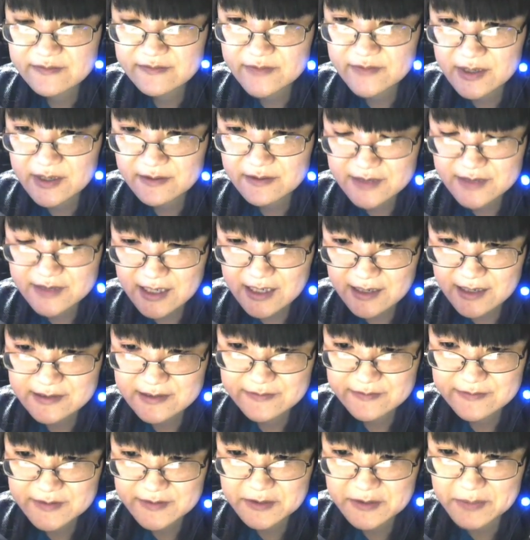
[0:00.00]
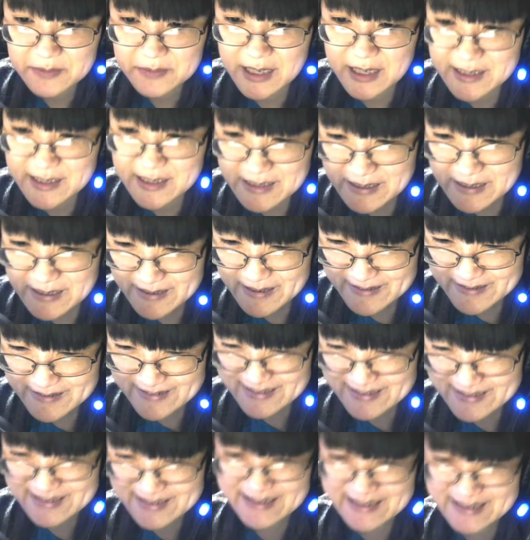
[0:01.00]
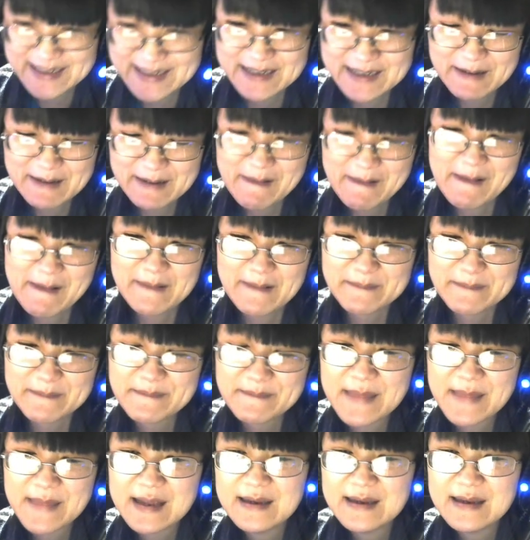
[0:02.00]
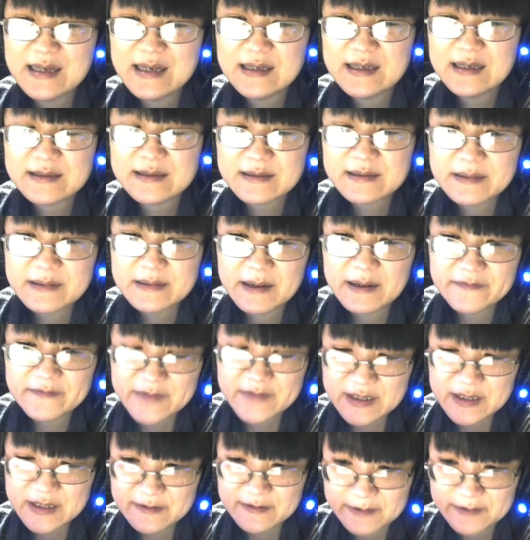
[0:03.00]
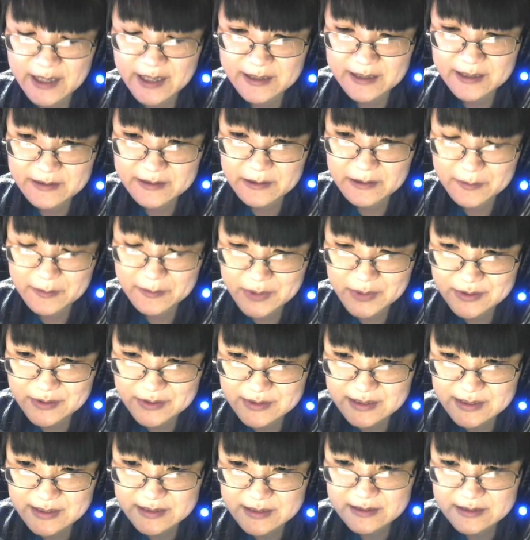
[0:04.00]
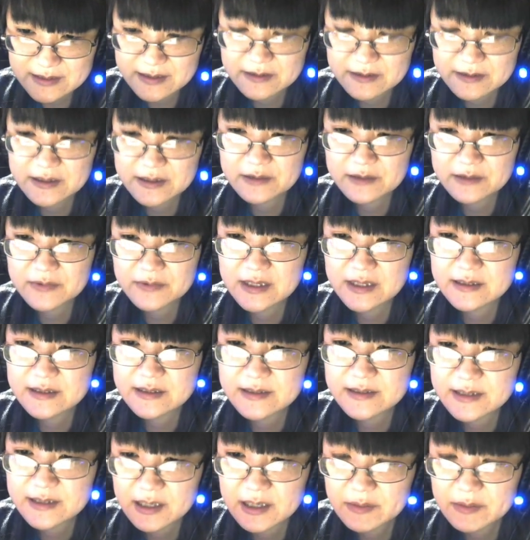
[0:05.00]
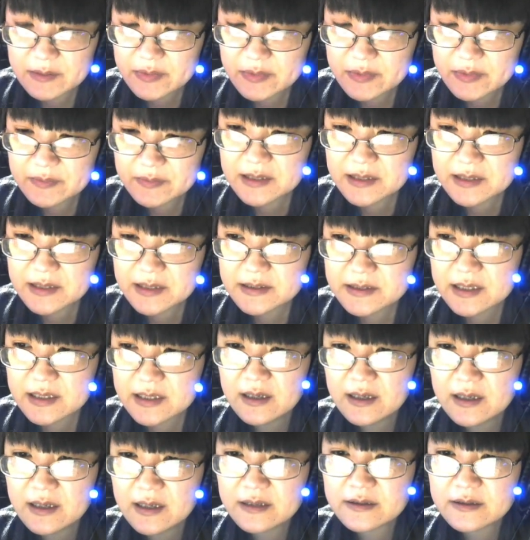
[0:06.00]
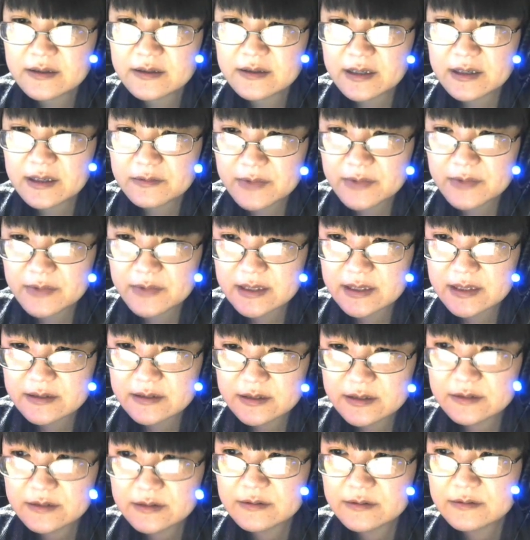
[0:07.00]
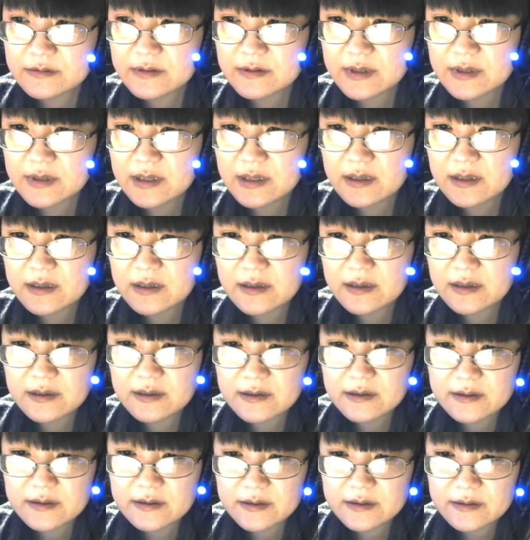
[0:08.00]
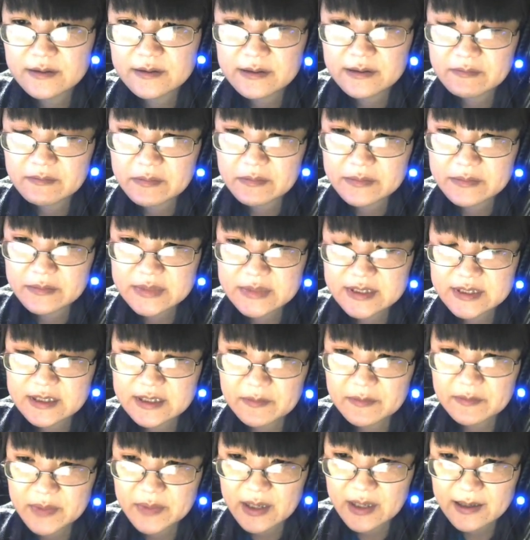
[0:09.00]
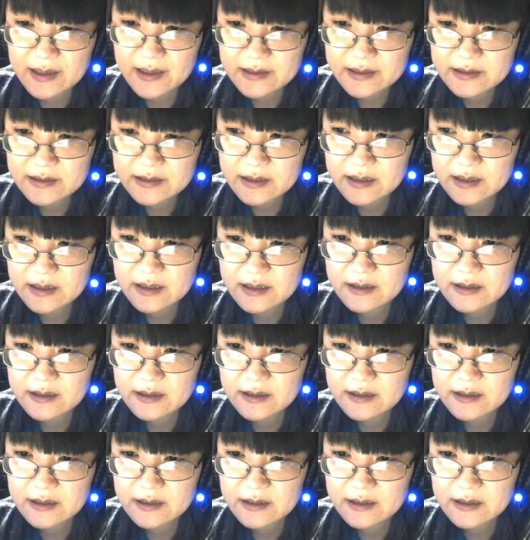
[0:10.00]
vilify their opponent. They are not willing to compromise. They're not willing to step back and recognize each other's humanity. They would rather like